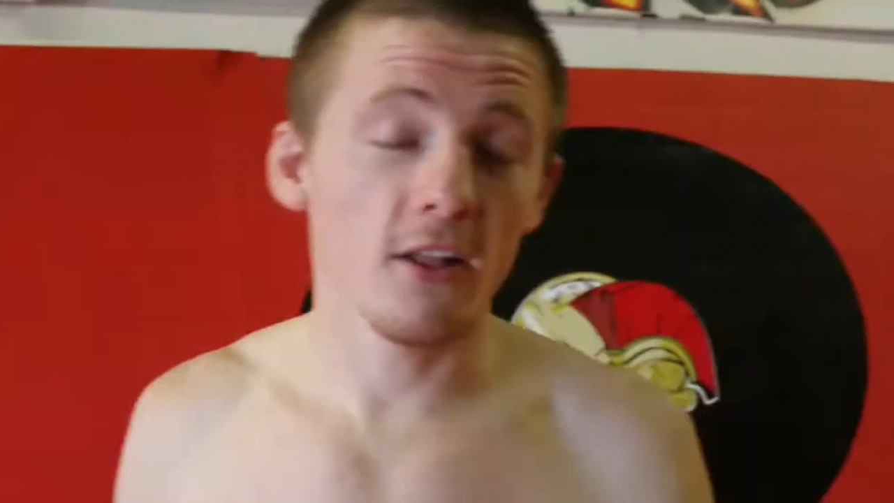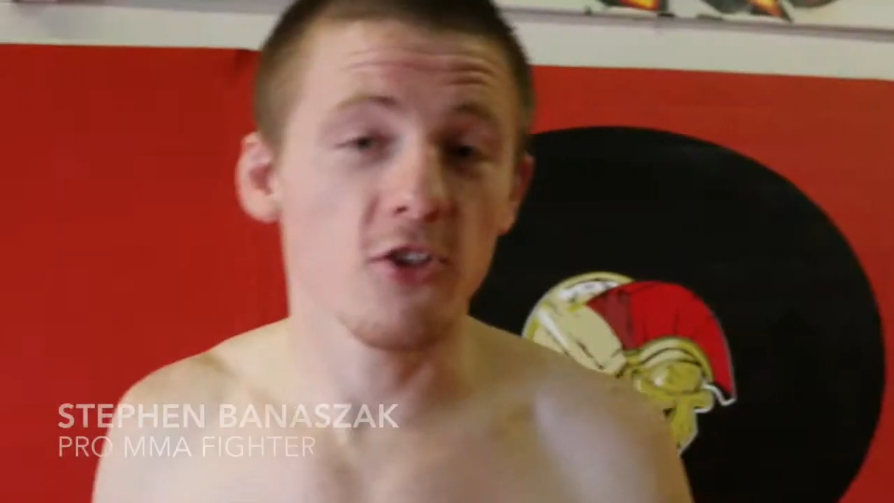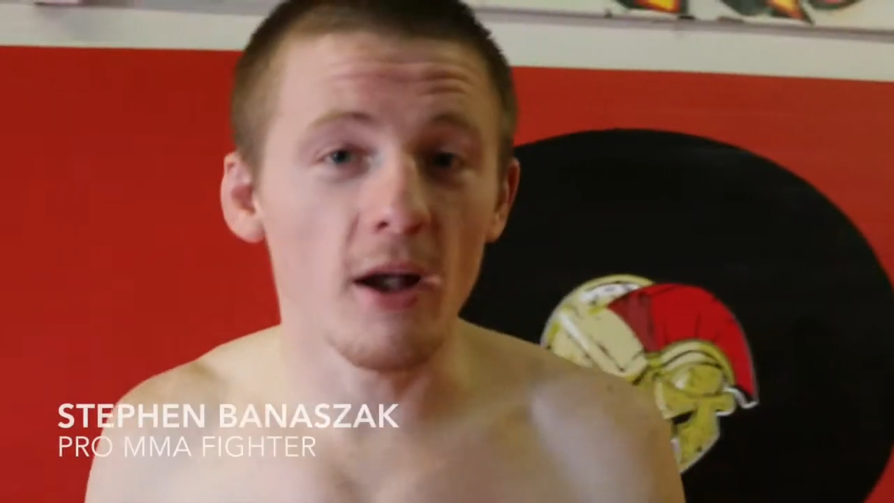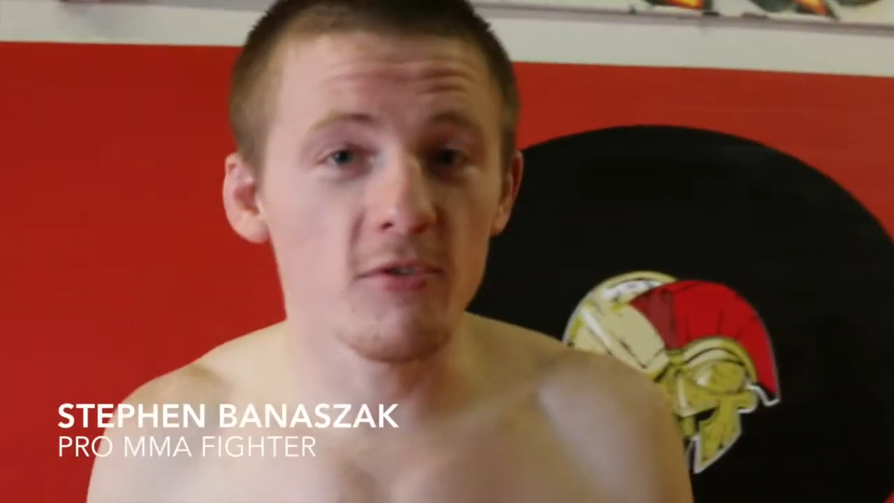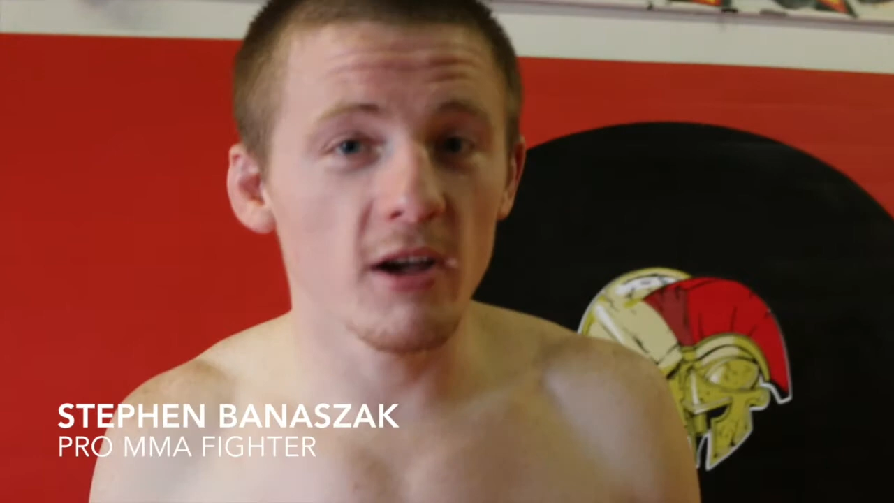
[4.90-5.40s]

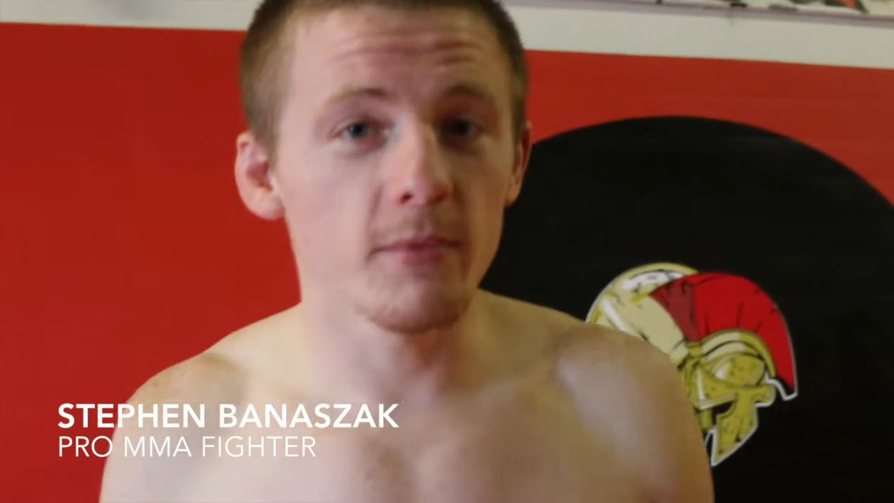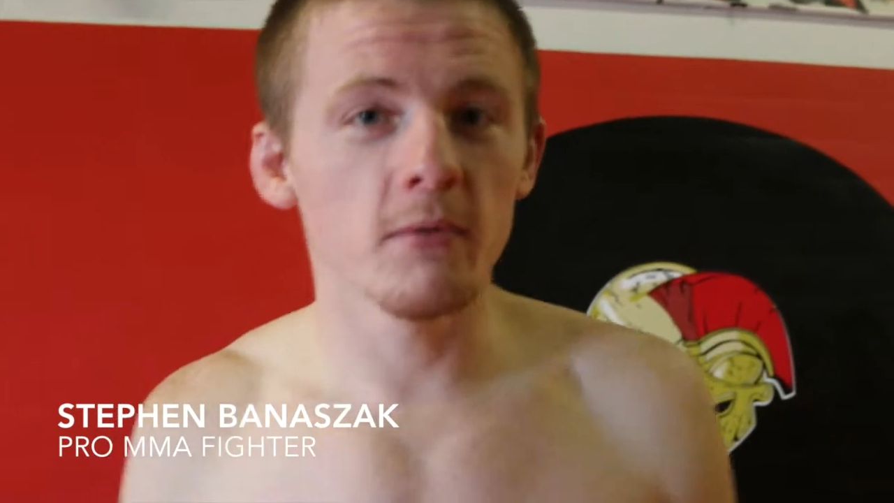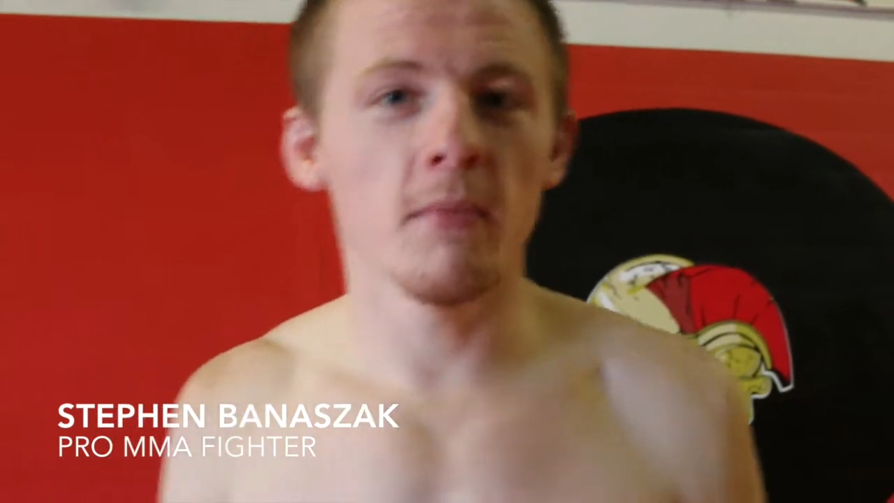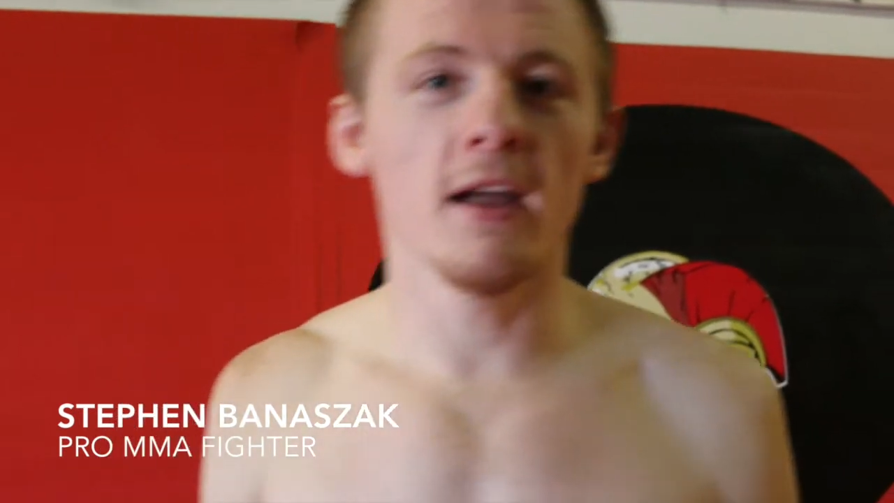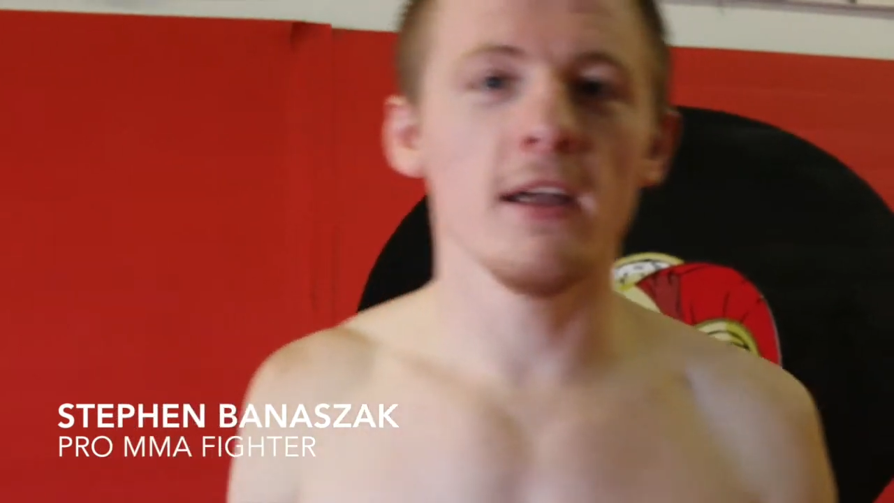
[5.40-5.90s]
Chop Chop
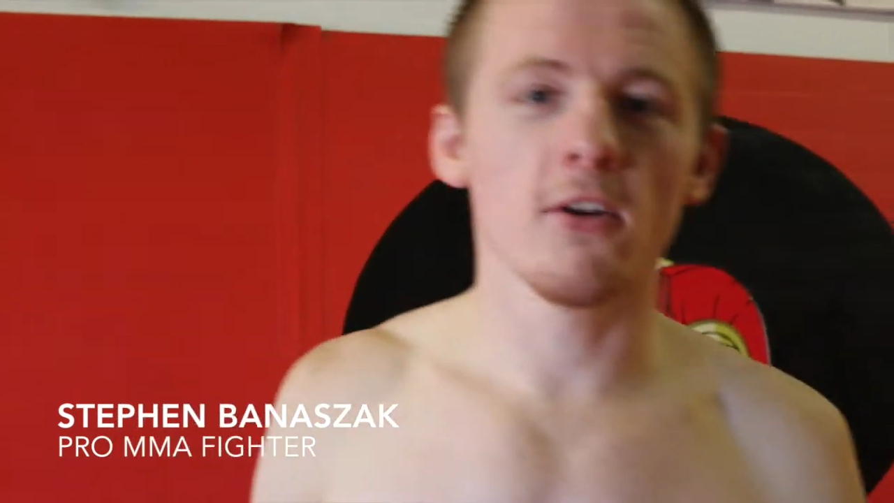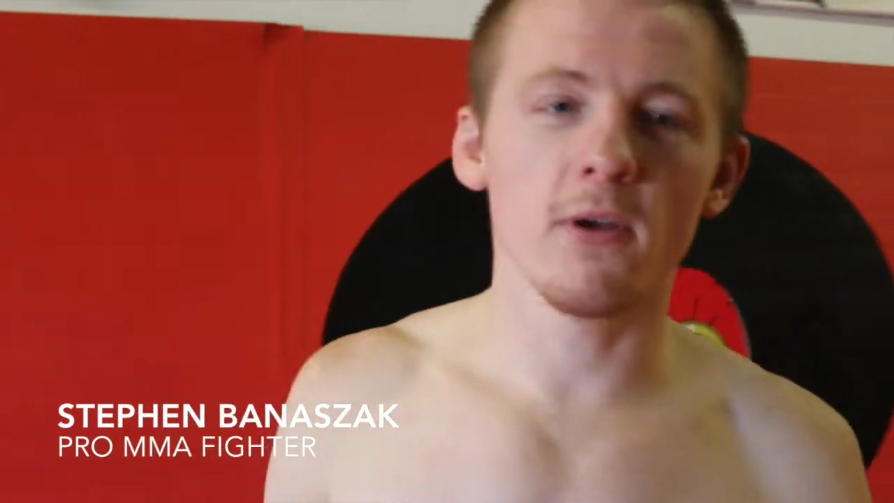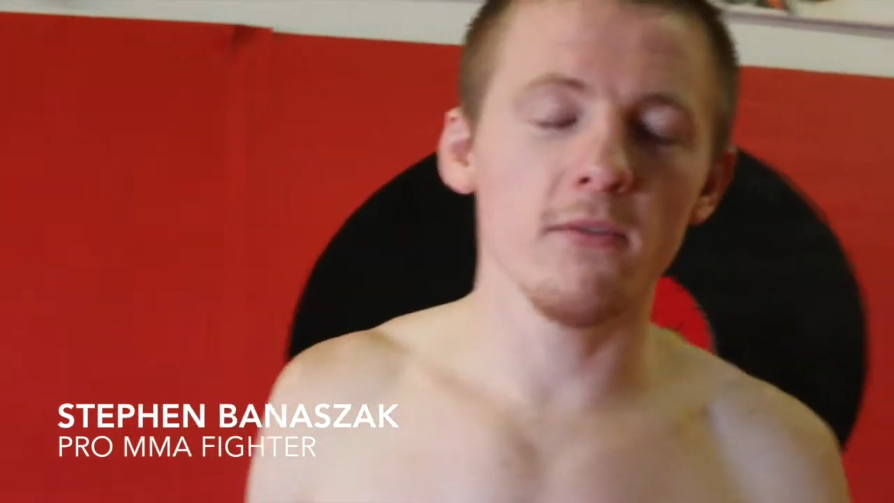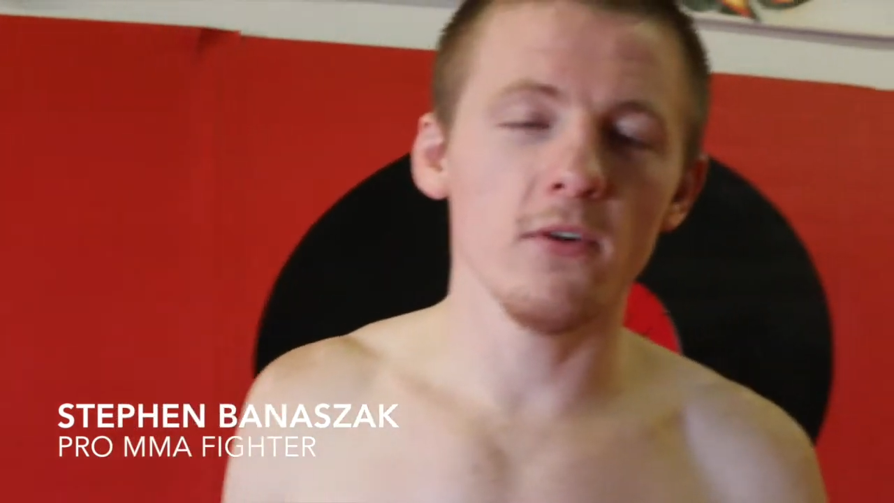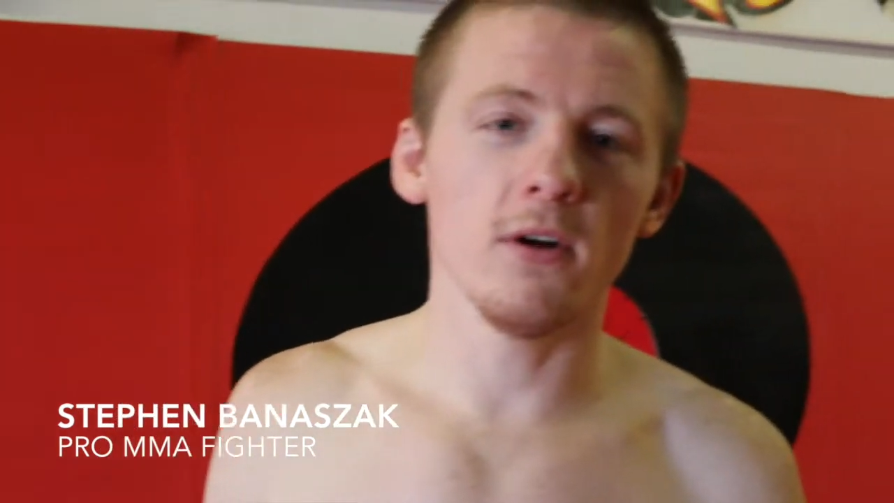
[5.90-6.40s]
MMA in
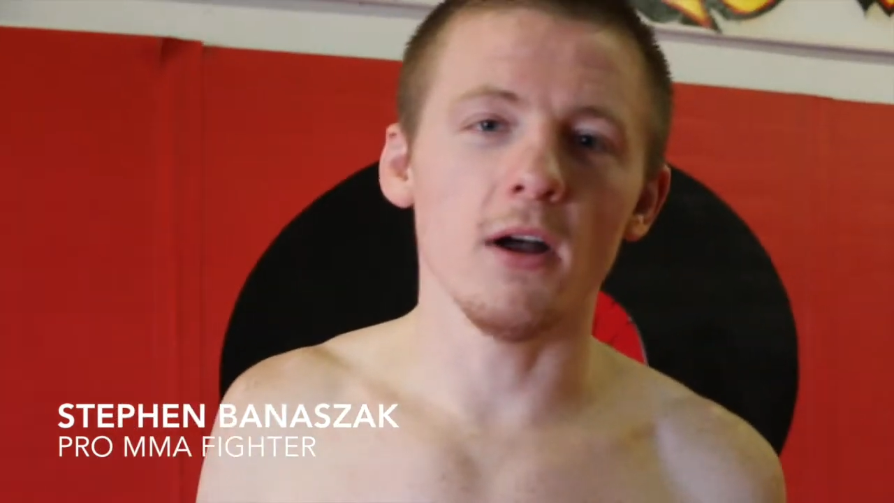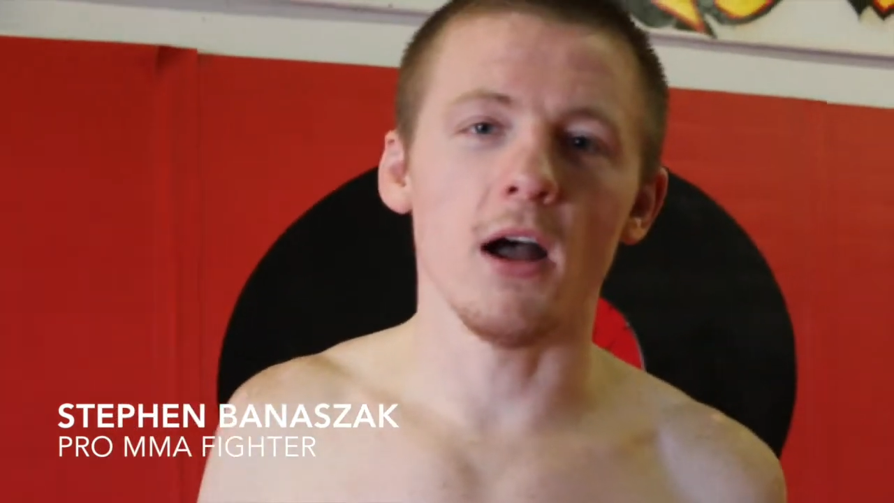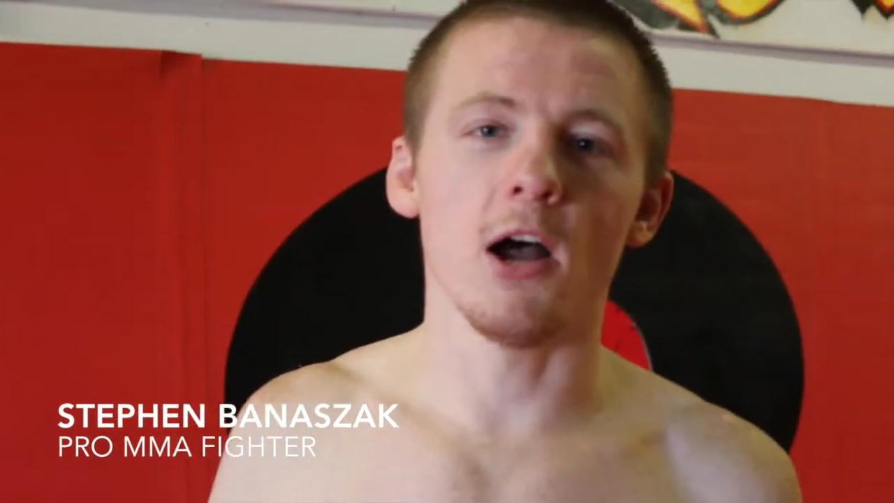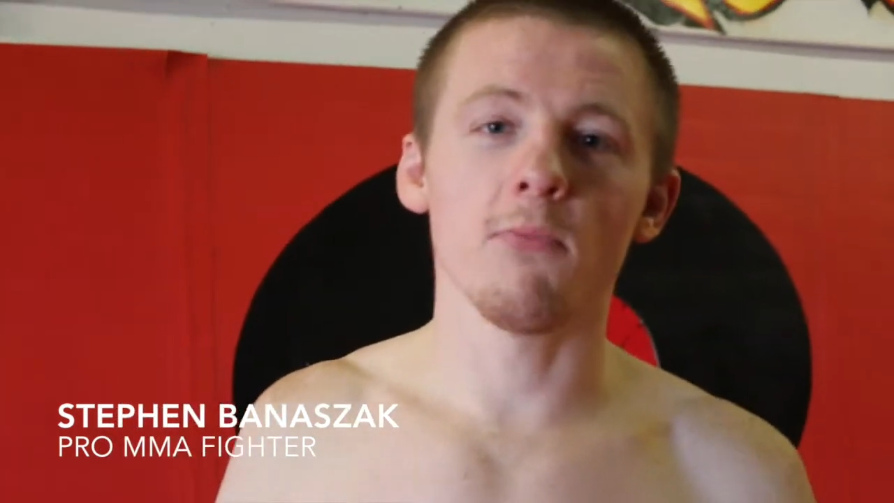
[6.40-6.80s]
Greenville,